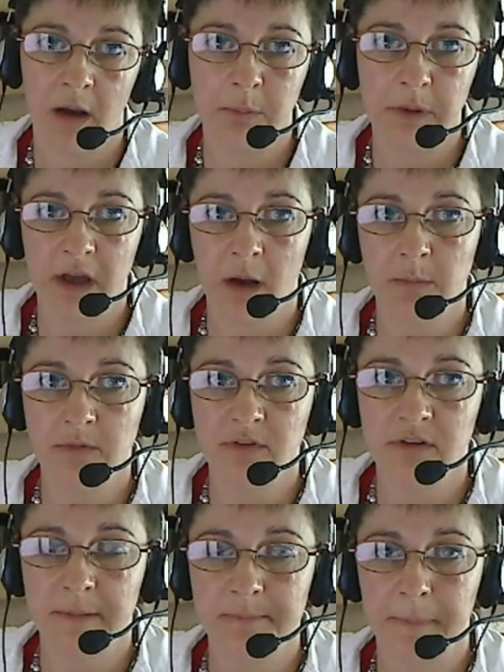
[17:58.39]

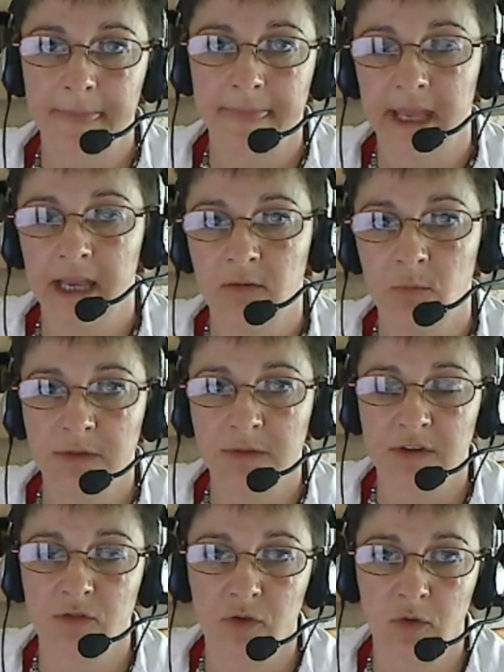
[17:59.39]
becomes then what
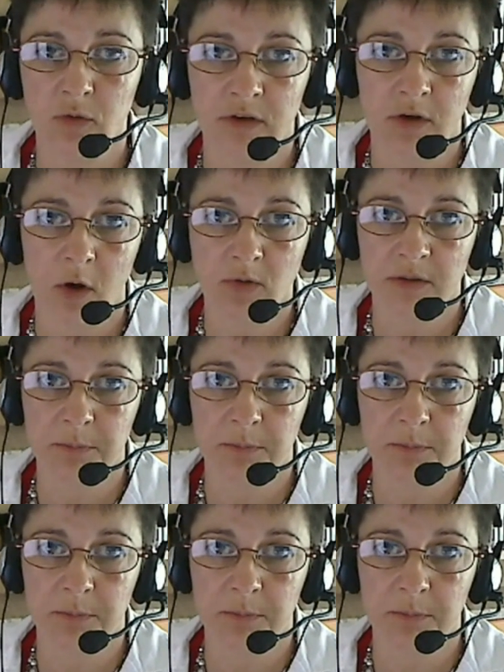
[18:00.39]
the student goes